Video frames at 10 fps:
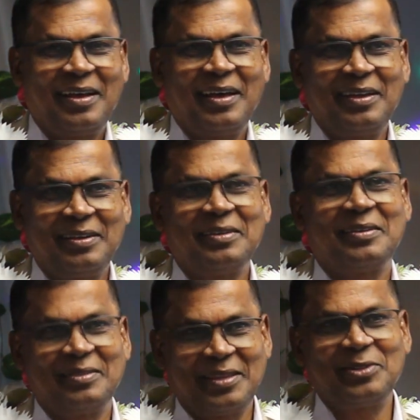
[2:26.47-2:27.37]
And
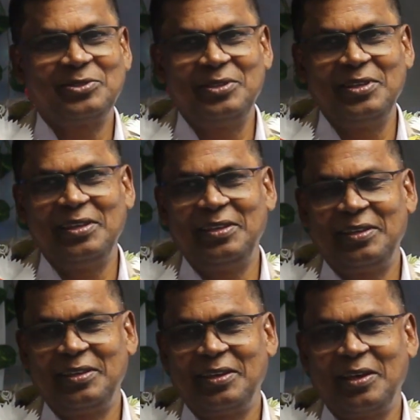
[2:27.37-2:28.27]
that's
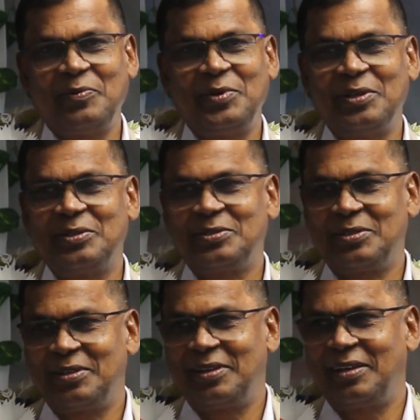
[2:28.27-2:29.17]
the
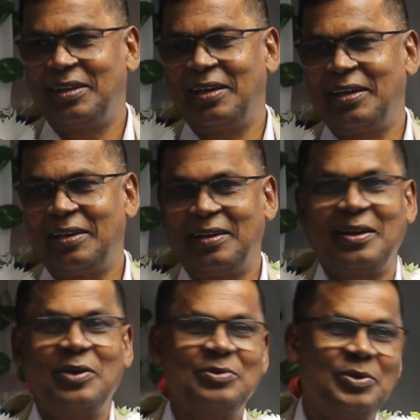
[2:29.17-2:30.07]
evidence
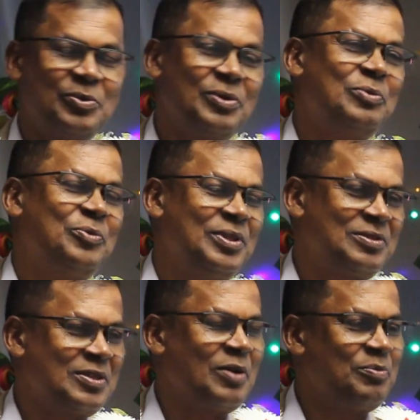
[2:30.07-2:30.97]
around the world, with
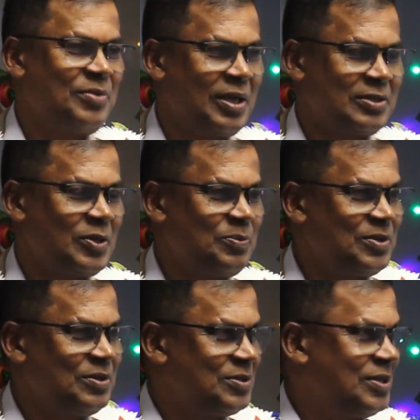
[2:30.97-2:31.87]
some
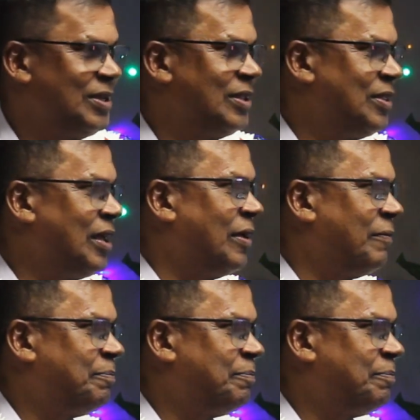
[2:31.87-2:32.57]
exceptions here and there.